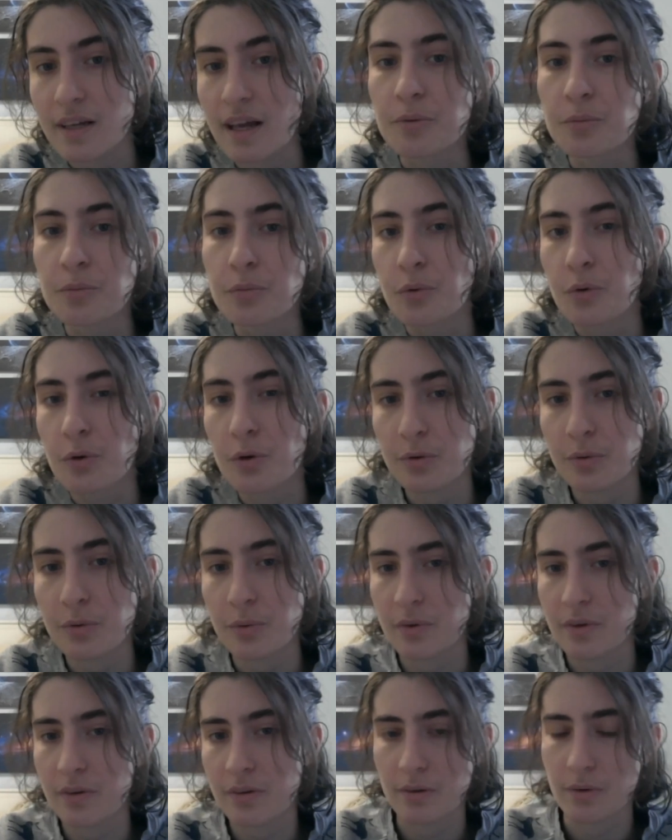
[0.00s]
and works
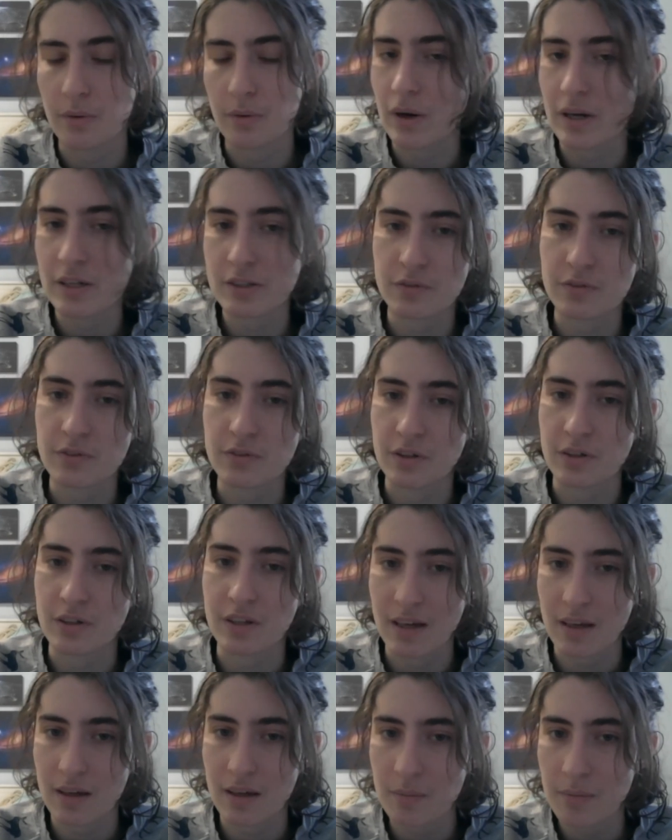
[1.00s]
with the rest of the
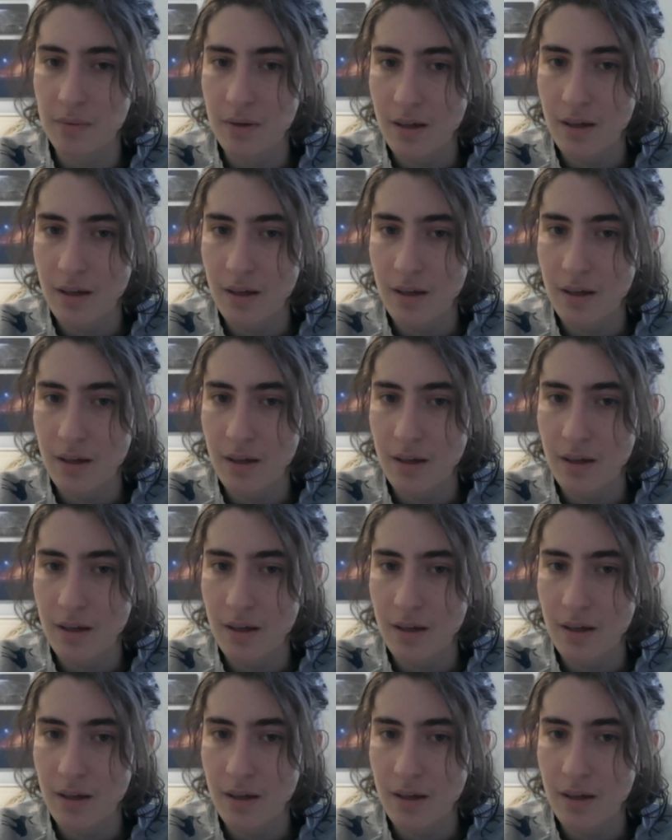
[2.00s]
game,